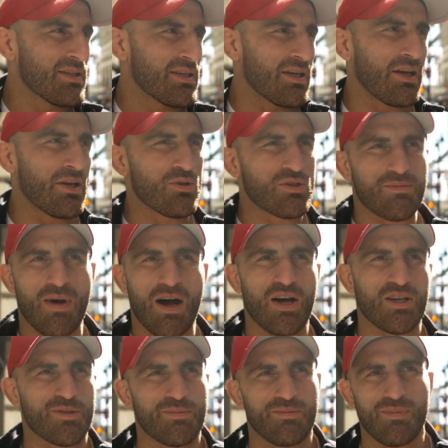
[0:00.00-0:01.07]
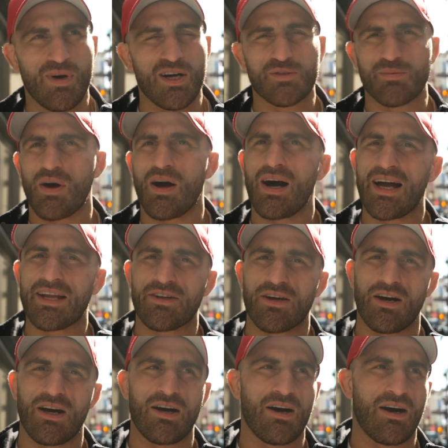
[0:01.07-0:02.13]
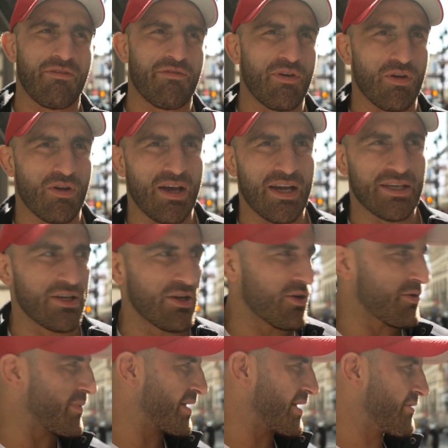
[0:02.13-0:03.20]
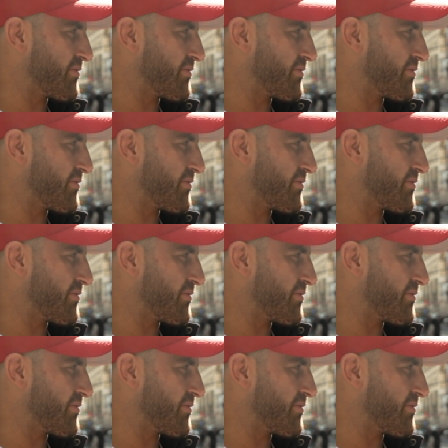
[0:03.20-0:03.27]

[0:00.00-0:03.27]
you know, he was miles behind. I felt like, you know what I mean.